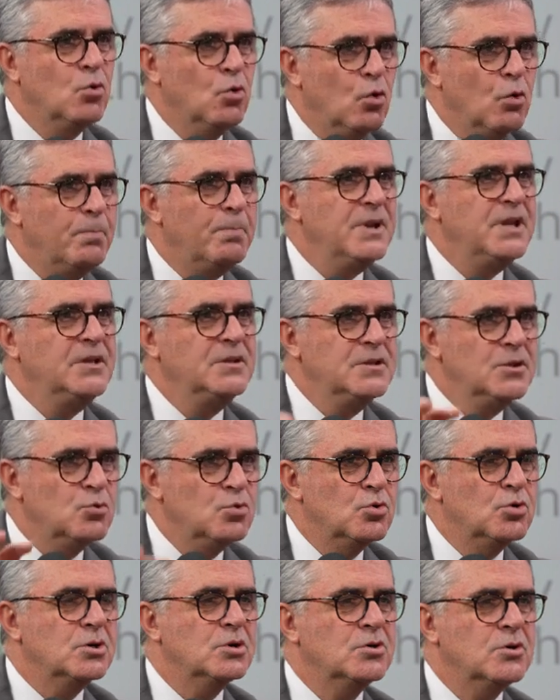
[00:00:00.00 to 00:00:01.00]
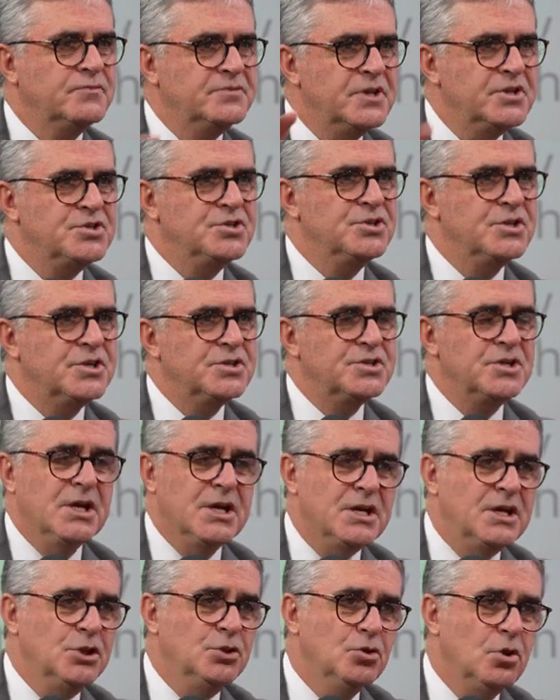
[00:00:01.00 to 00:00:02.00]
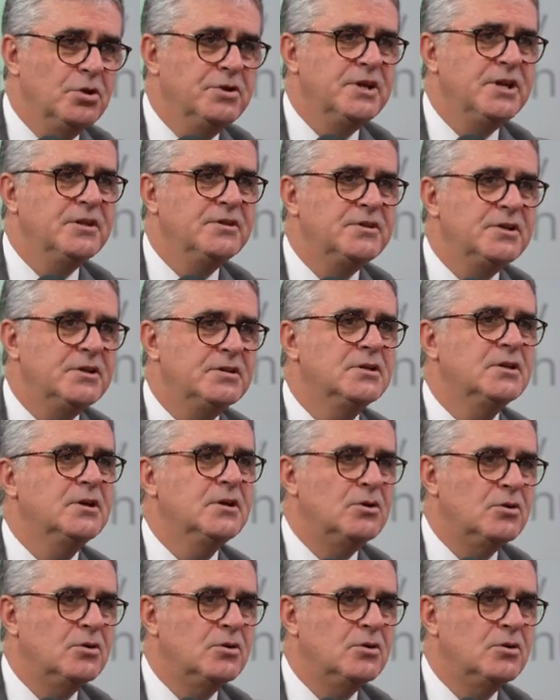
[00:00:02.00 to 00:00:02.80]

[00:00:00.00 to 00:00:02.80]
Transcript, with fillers: opening the work of the church in non-entered